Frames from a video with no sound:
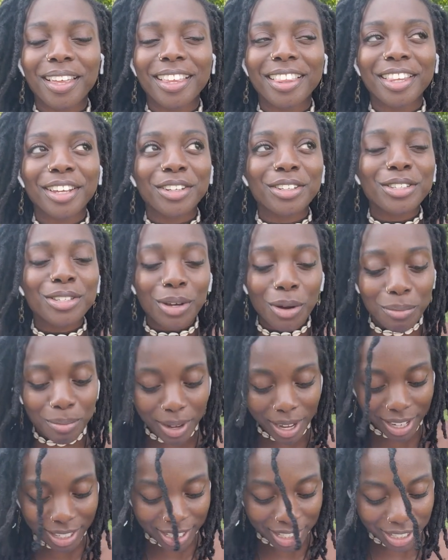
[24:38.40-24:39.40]
There's so
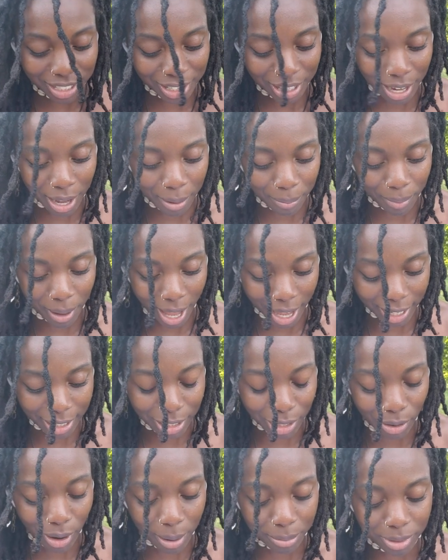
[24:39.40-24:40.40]
much to unpack.
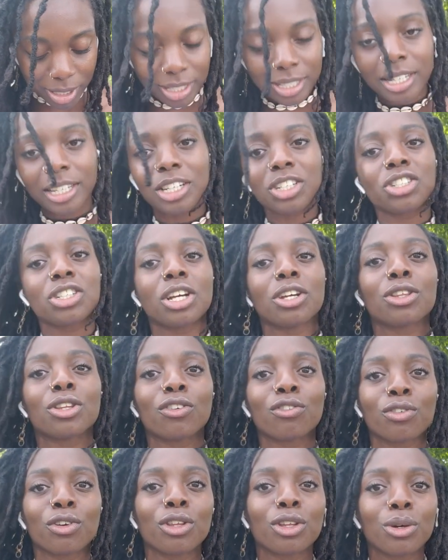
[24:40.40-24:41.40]
So I'm just going to share the
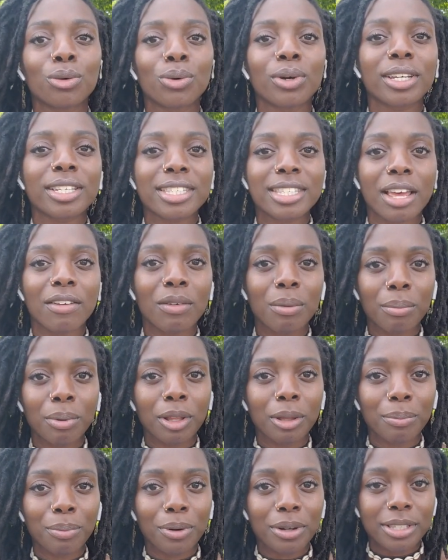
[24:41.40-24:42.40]
really quick 7
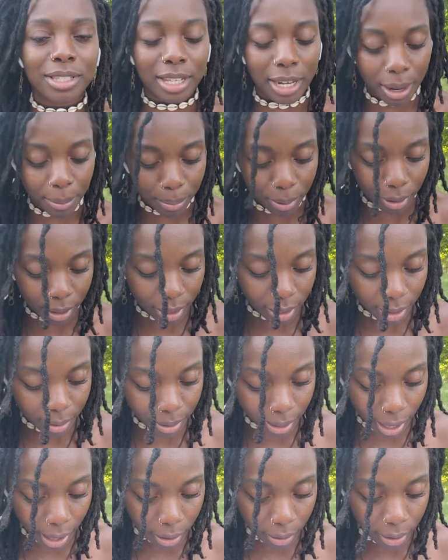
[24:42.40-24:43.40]
bullet points that I put
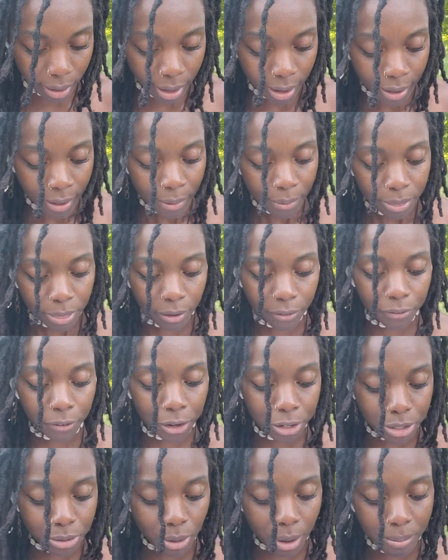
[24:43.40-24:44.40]
down. The
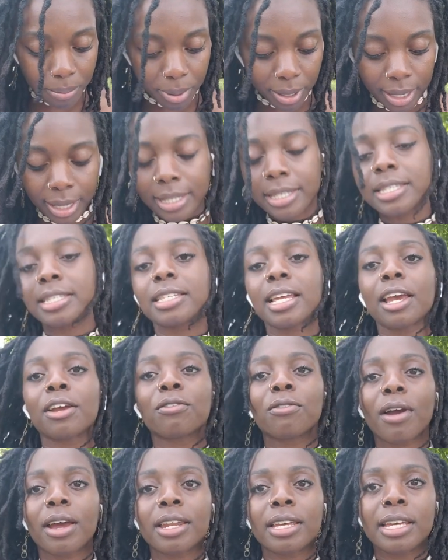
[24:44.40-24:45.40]
first one being, stay
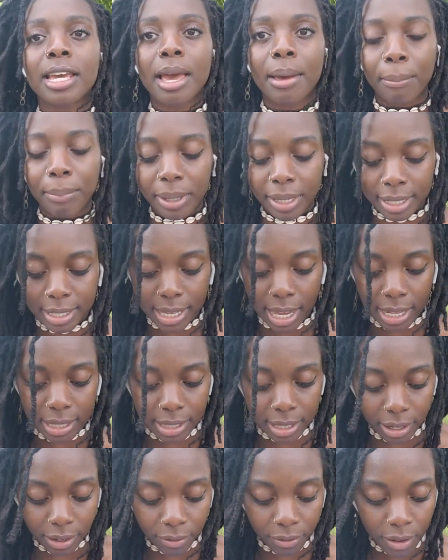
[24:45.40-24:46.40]
ready and be
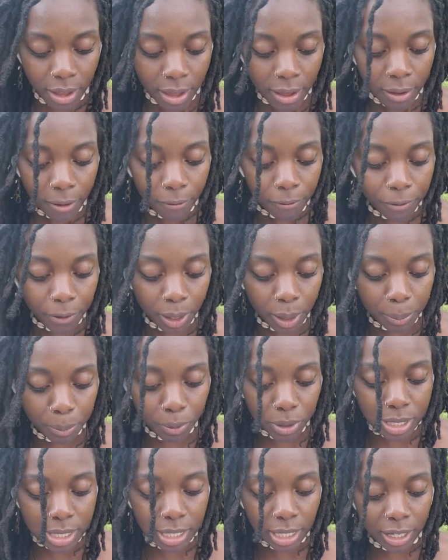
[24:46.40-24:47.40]
attentive. Philip
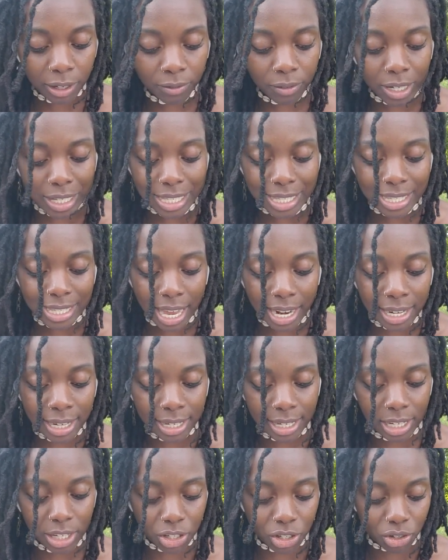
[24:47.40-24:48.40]
received sudden
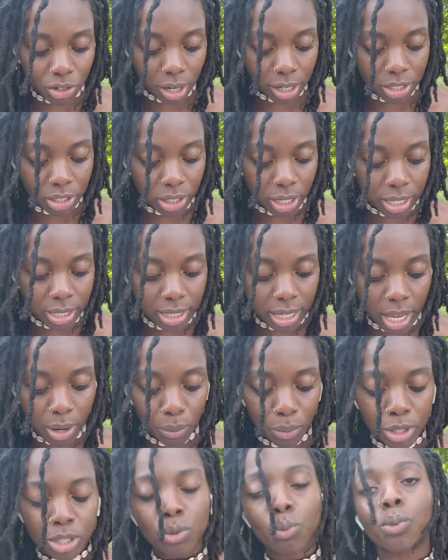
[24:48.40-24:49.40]
instructions and
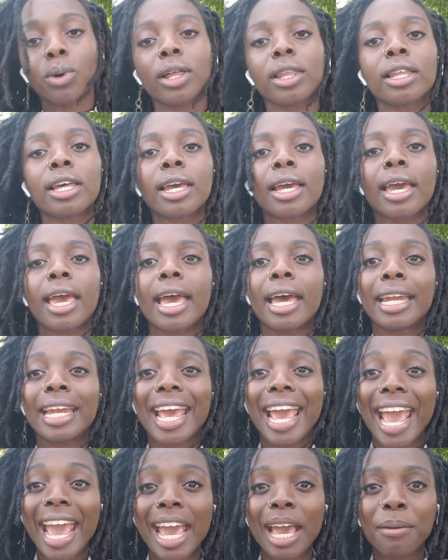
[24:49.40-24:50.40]
was willing and
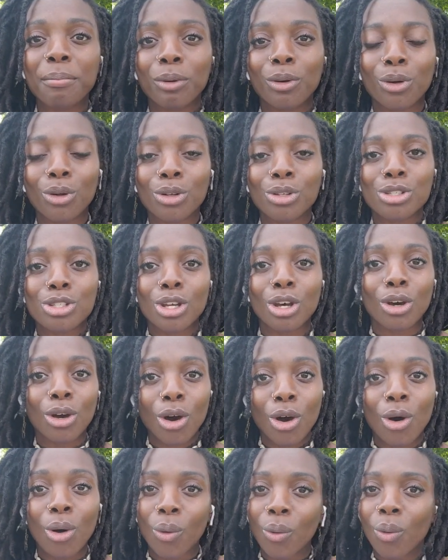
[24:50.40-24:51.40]
able to
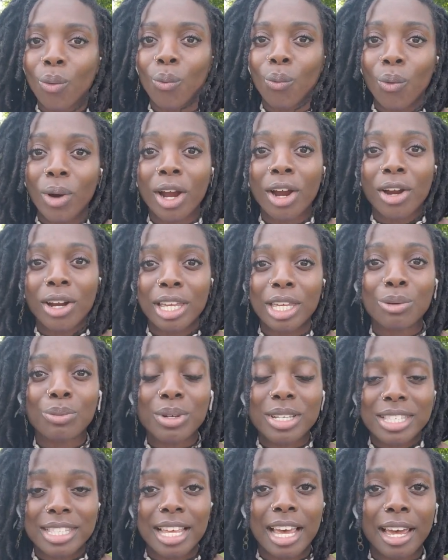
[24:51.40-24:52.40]
go where he
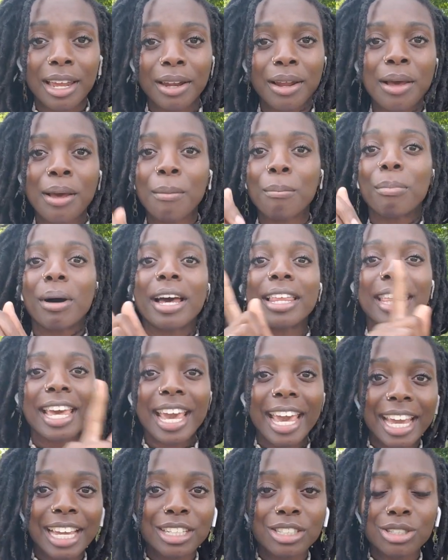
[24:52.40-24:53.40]
was sent by the
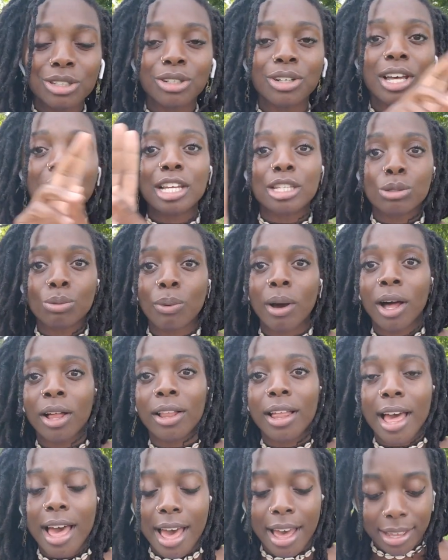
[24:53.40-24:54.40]
angel as
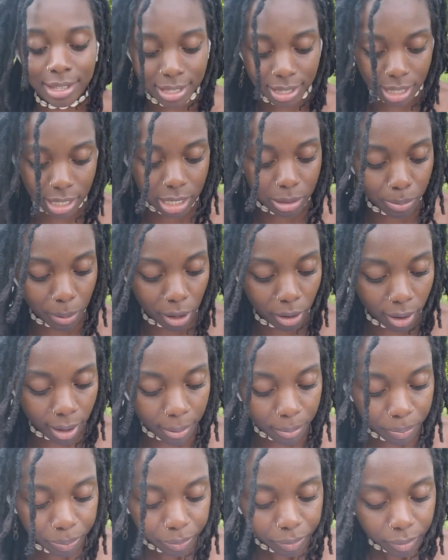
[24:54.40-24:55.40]
well as the Spirit.
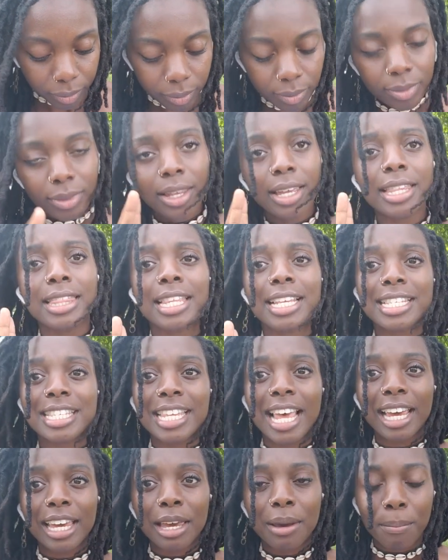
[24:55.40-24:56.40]
The
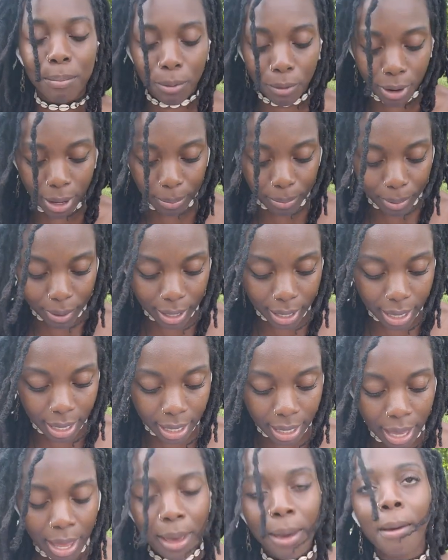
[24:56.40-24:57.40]
second point
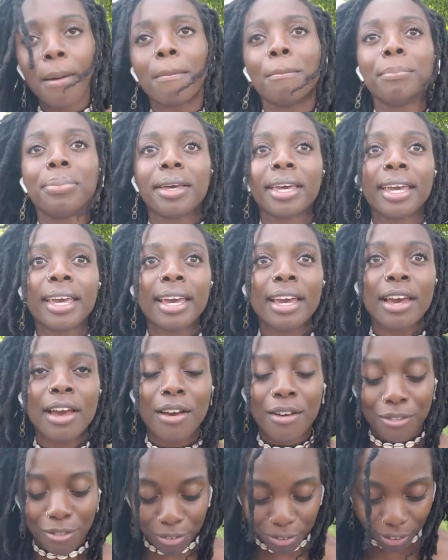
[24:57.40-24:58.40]
being, be
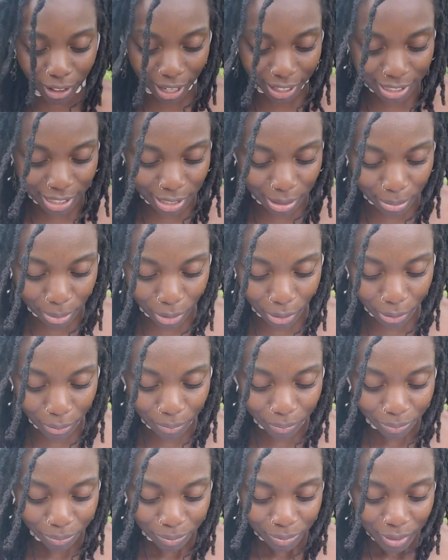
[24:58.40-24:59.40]
flexible.
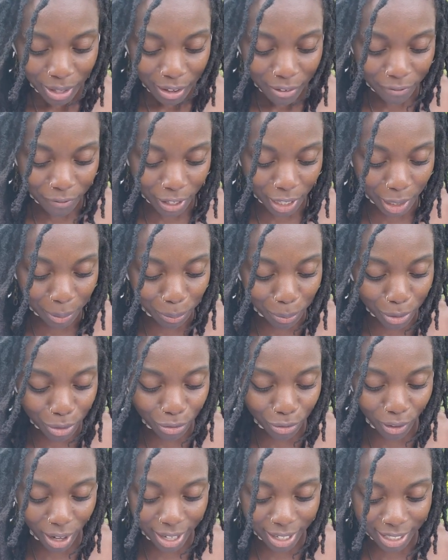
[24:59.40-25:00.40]
Philip was
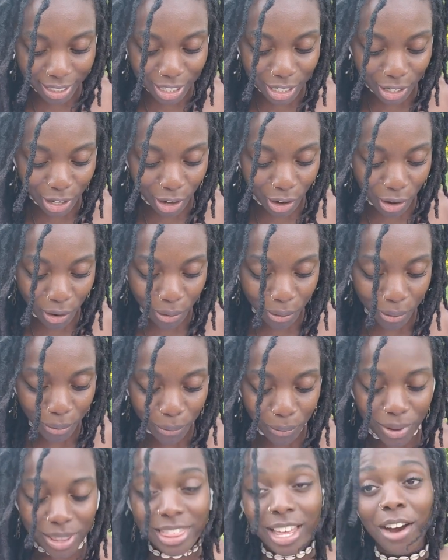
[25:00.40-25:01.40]
ready to go
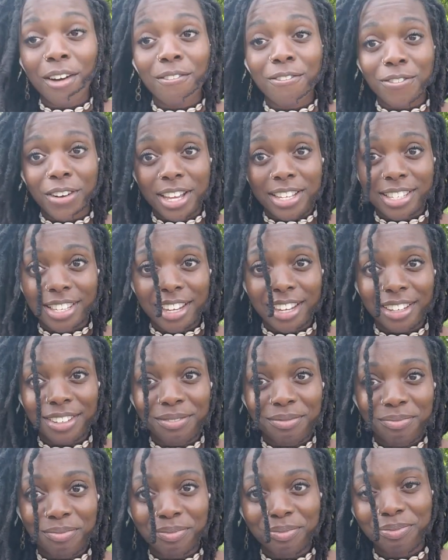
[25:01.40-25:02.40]
without fussing.
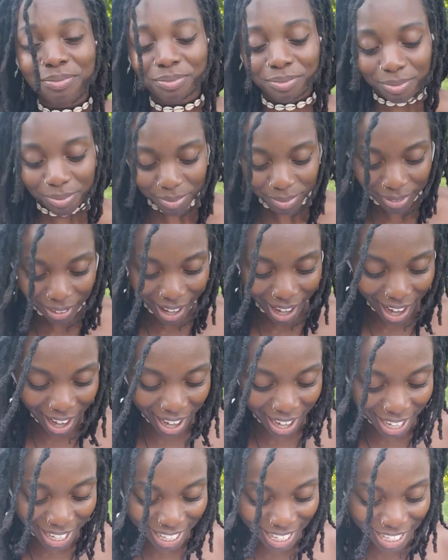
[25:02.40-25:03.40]
All
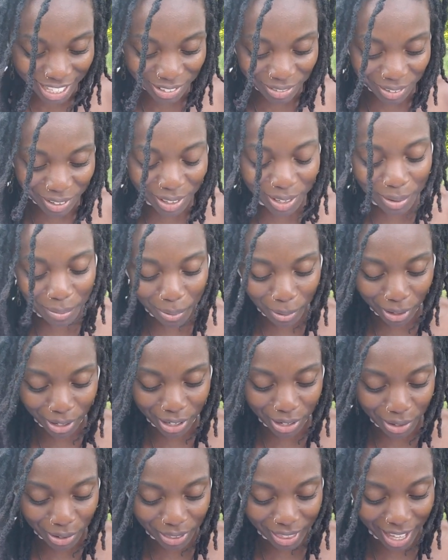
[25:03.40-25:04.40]
right, it's really important
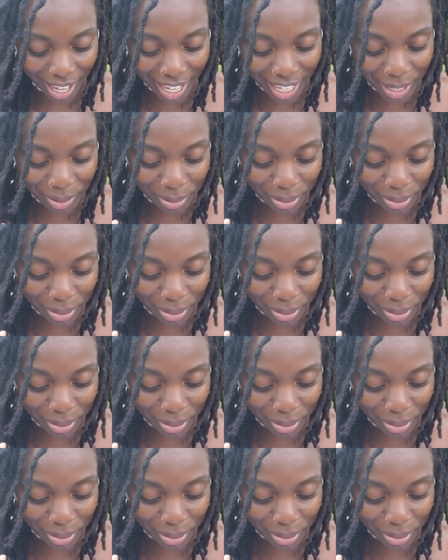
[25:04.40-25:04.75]
to note that. He